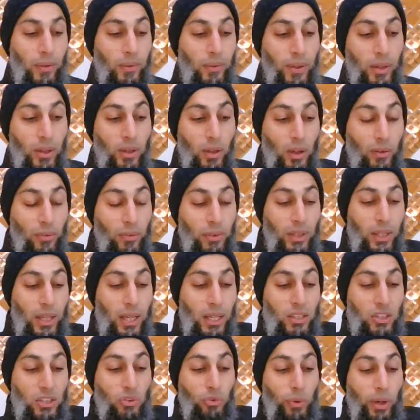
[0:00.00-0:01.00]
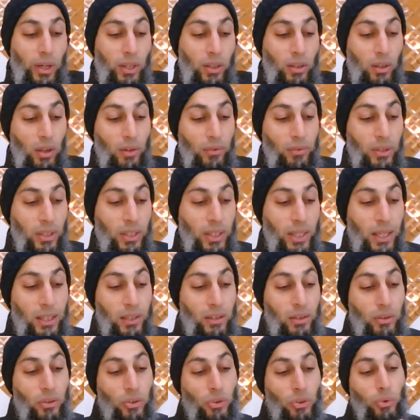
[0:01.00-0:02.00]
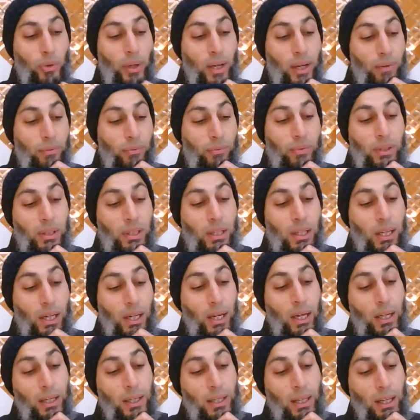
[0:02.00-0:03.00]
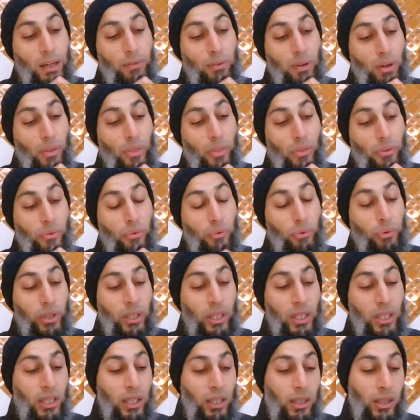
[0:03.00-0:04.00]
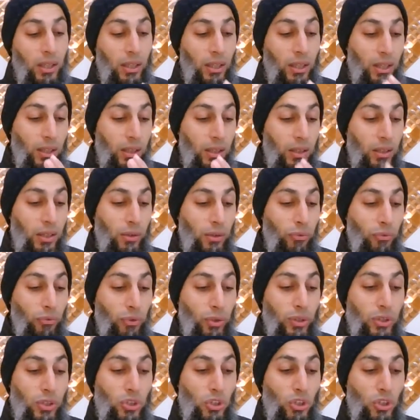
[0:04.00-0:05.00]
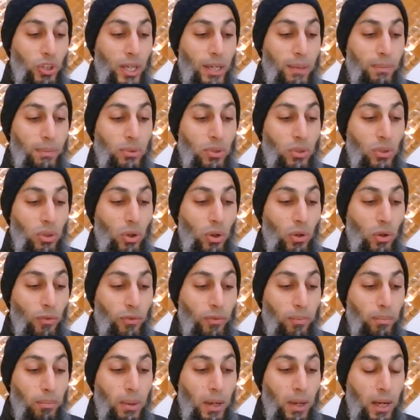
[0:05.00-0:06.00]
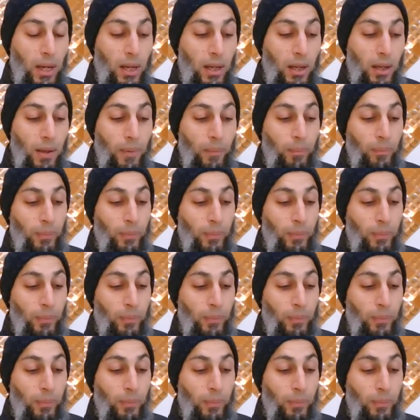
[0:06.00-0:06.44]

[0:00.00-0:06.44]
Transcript: Then after that, straight after that, you have another 3 different shapes of ba